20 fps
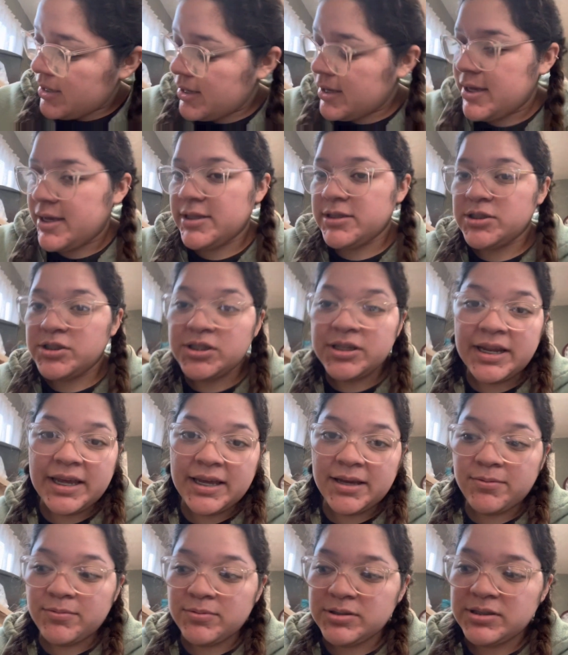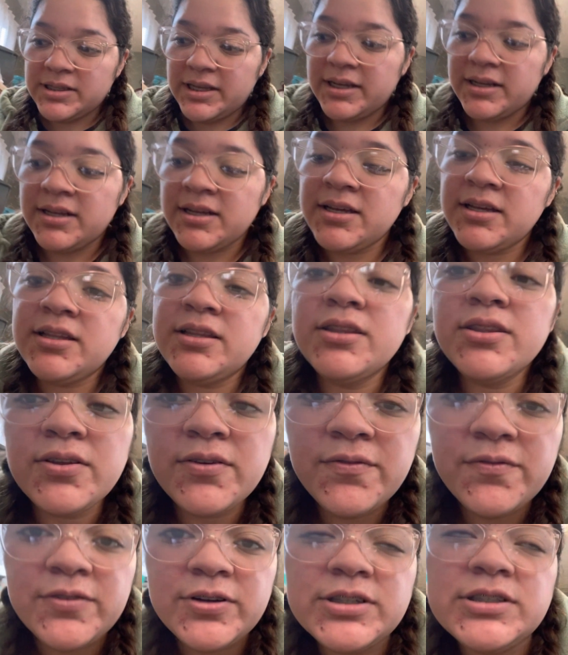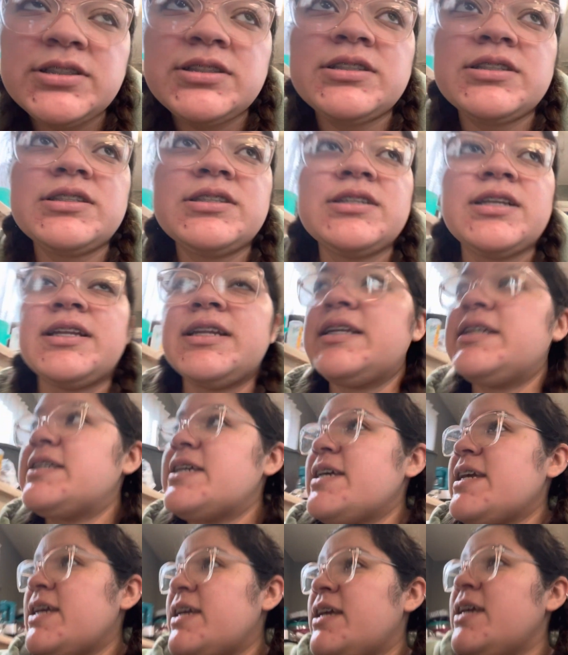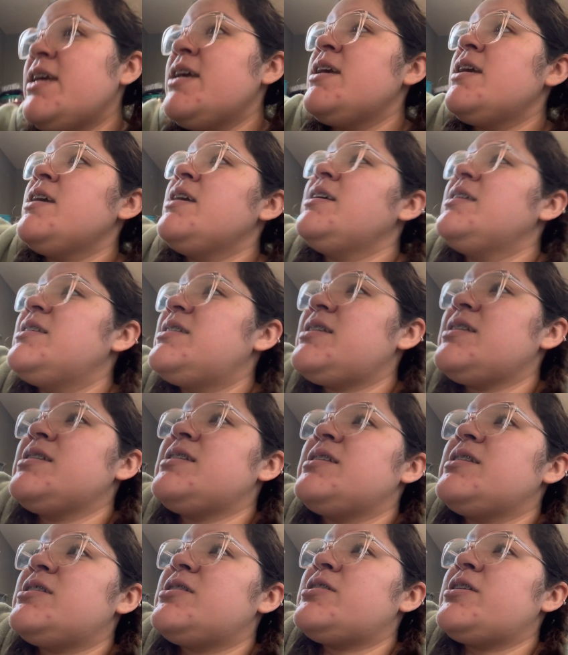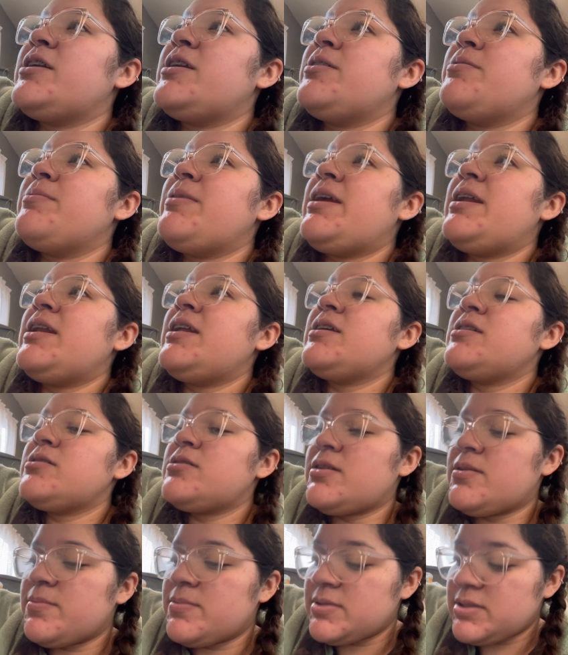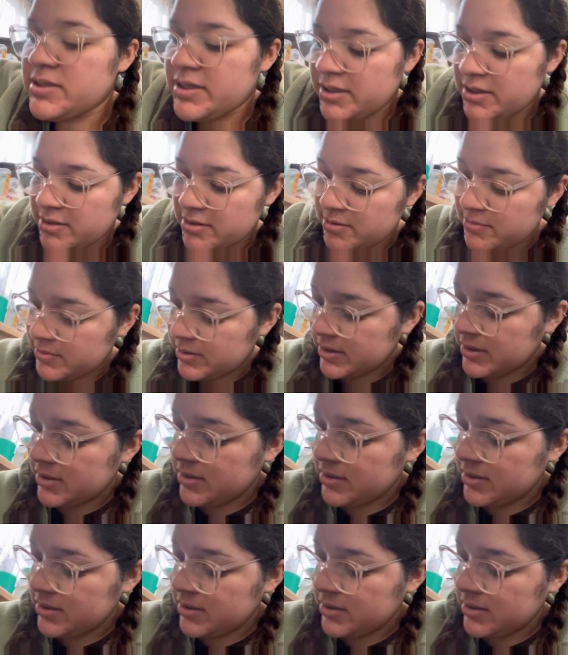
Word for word: and today was like the first sunny day since it started raining so I was like you know what